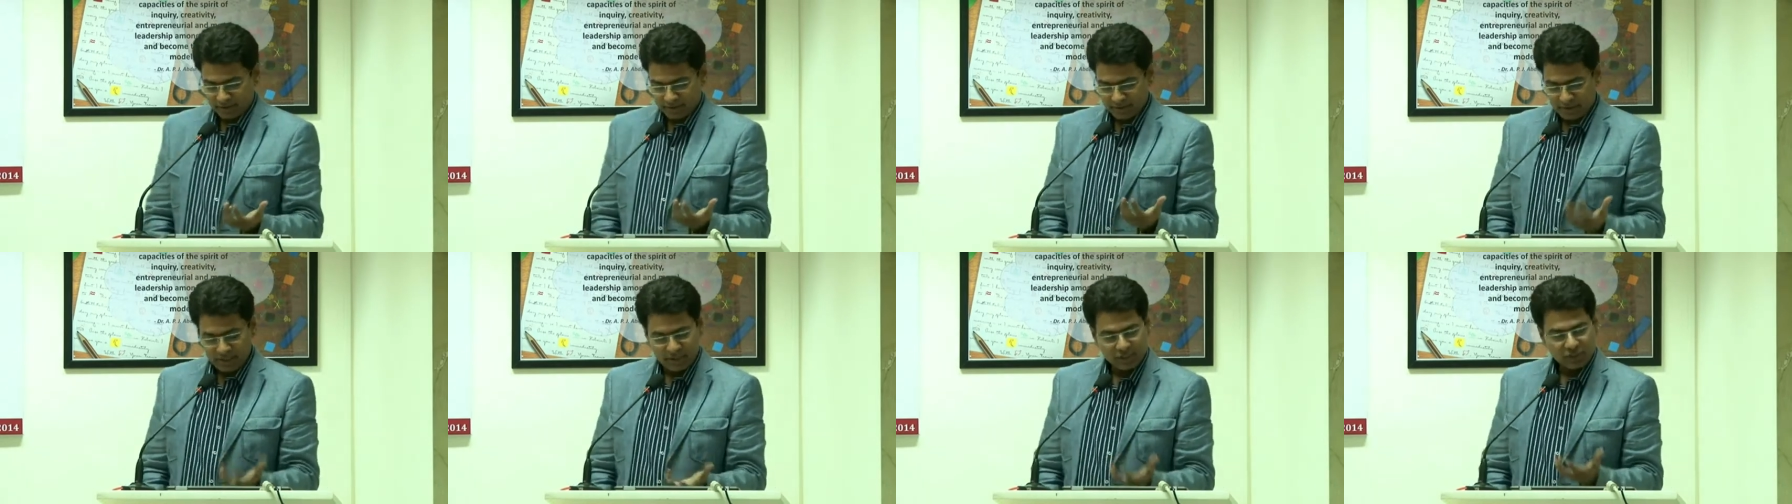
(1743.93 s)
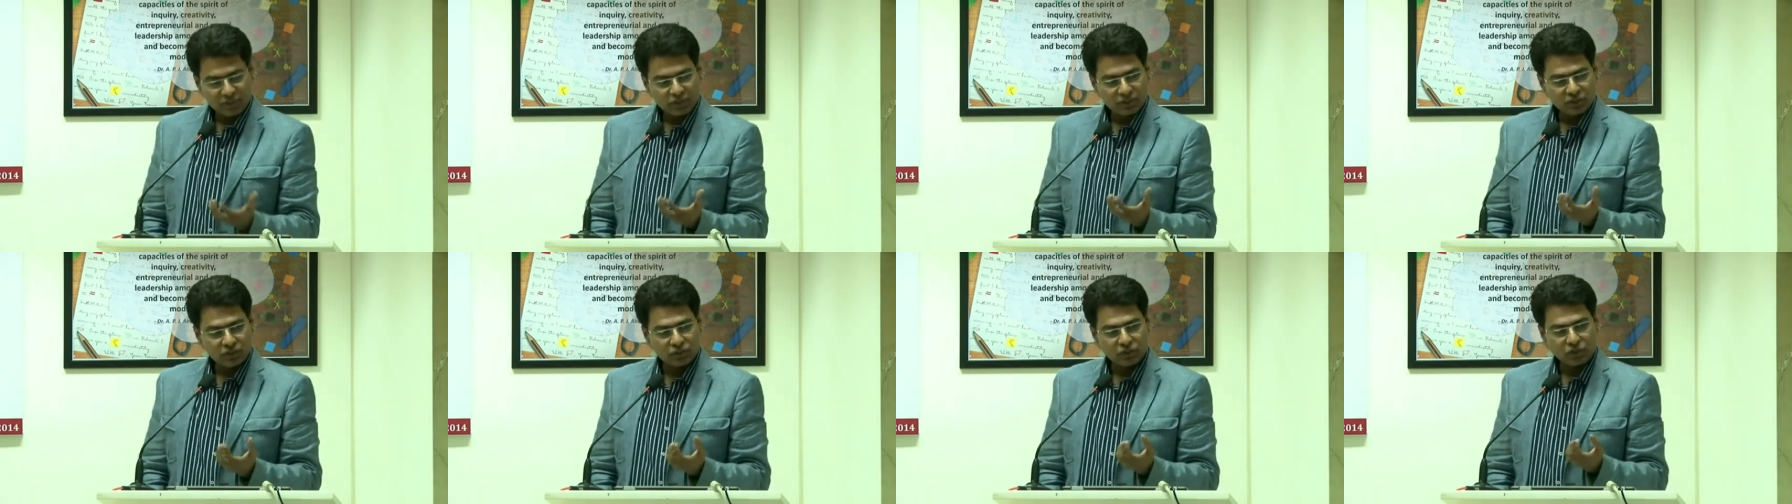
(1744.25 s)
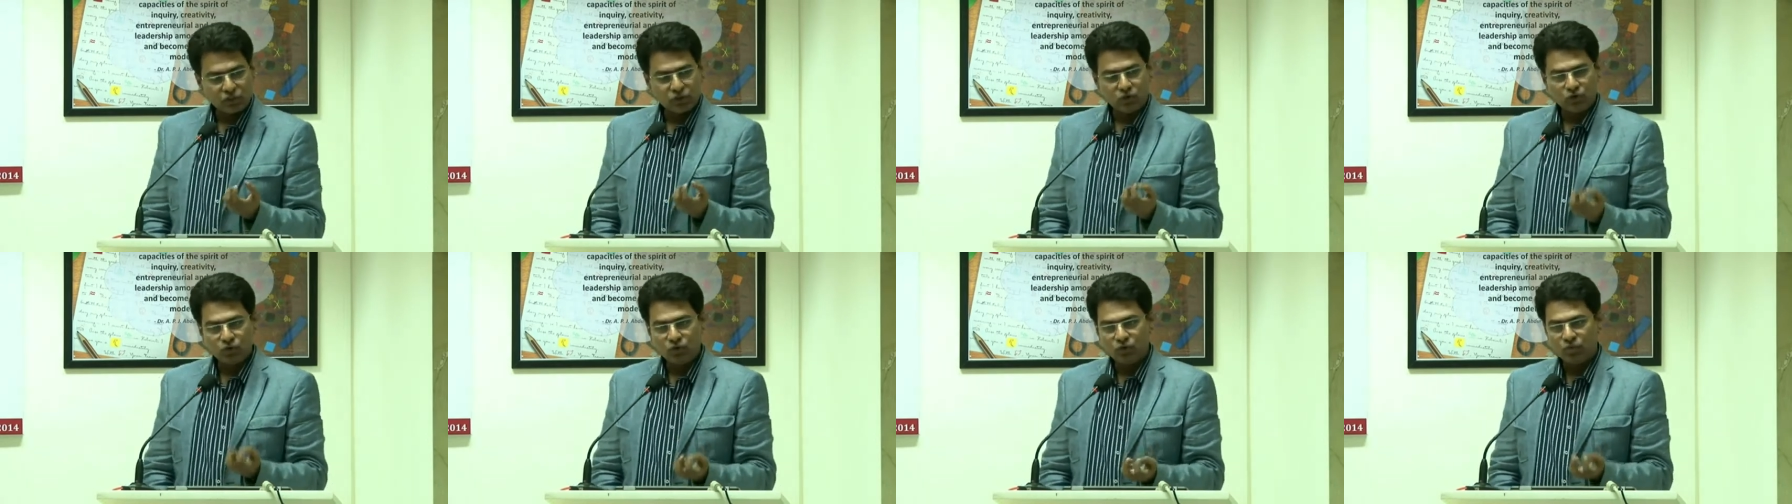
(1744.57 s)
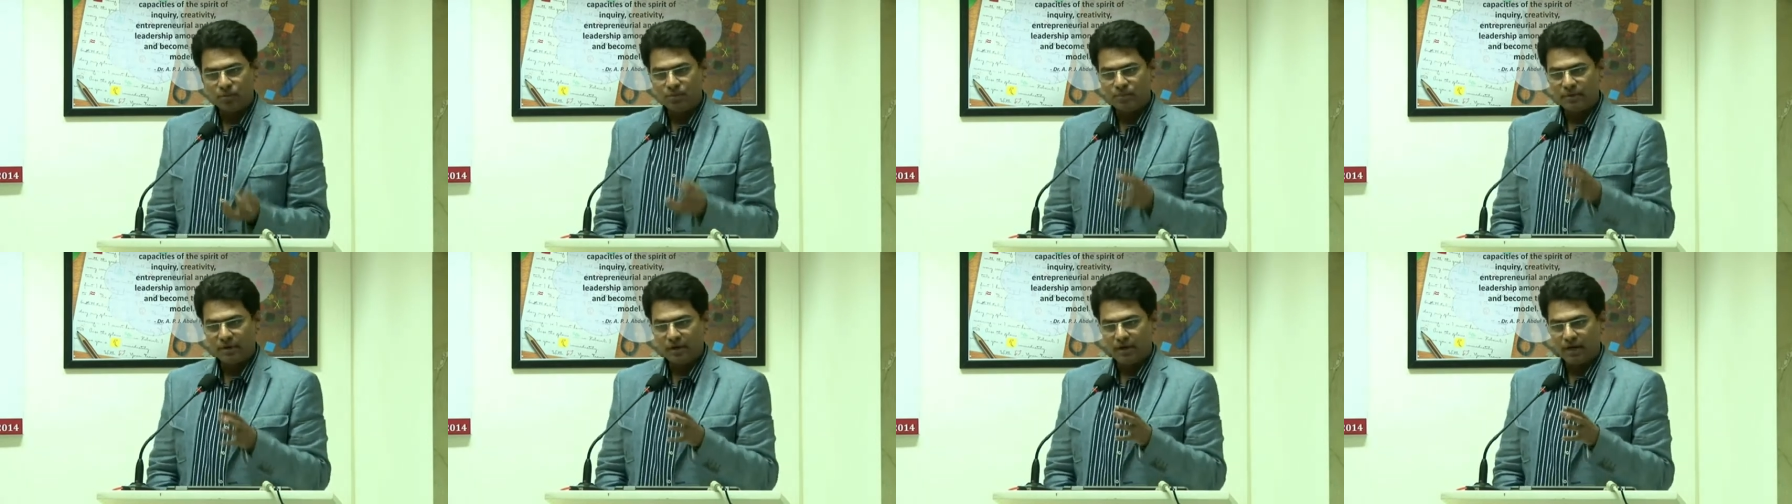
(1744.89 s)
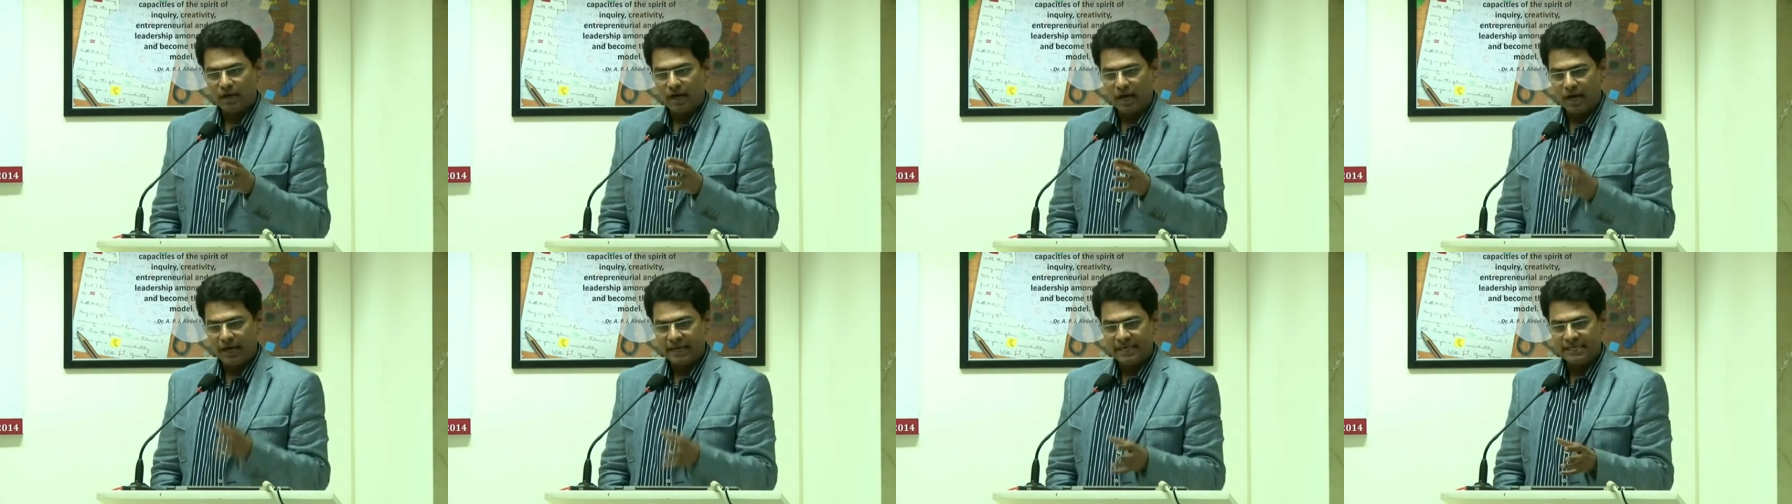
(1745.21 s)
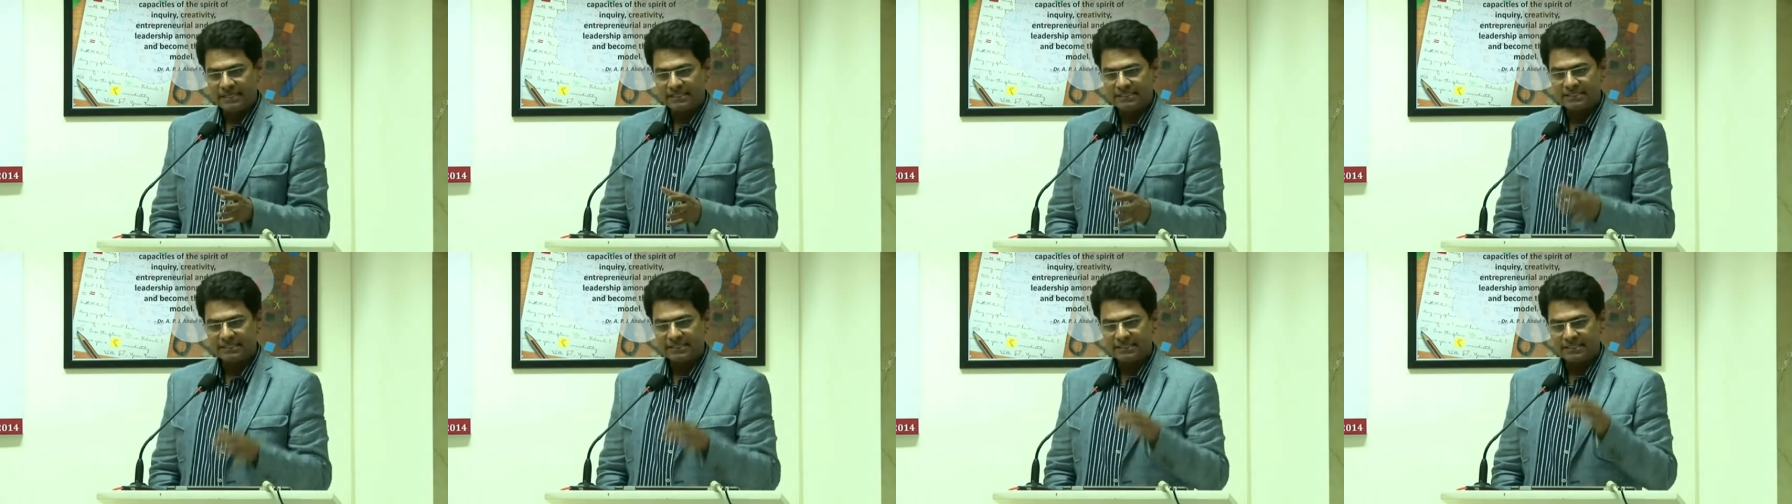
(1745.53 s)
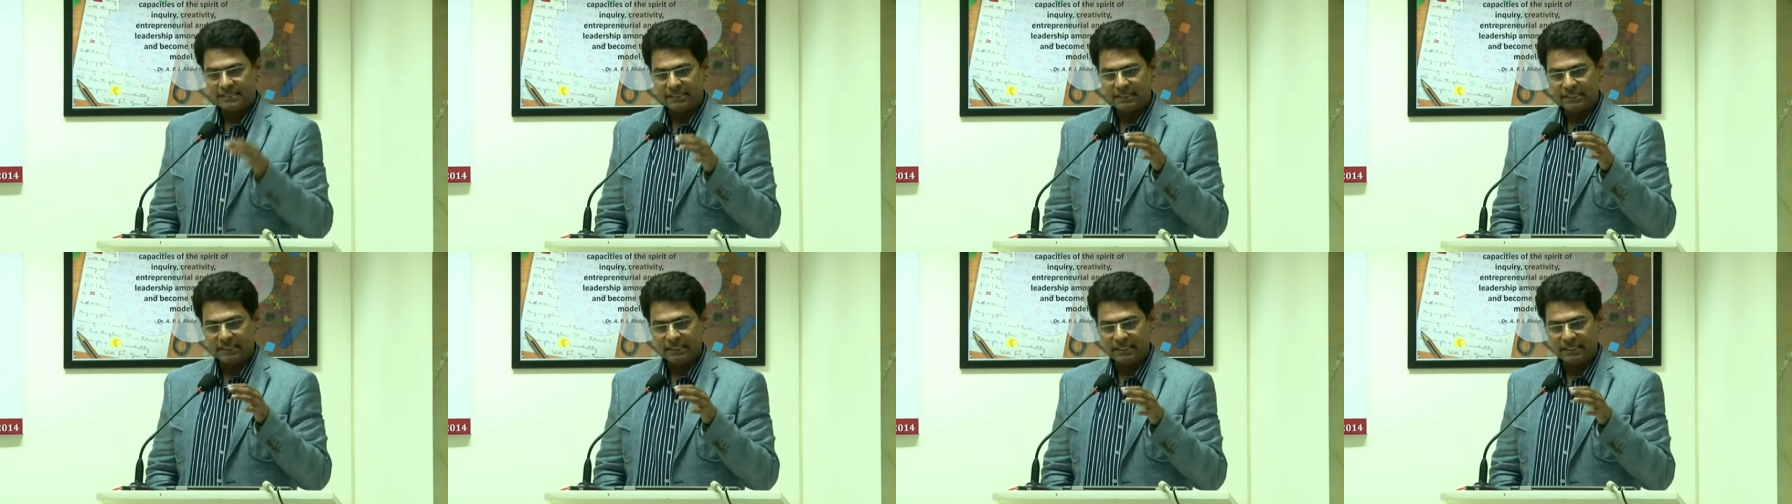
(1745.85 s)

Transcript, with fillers: this group IS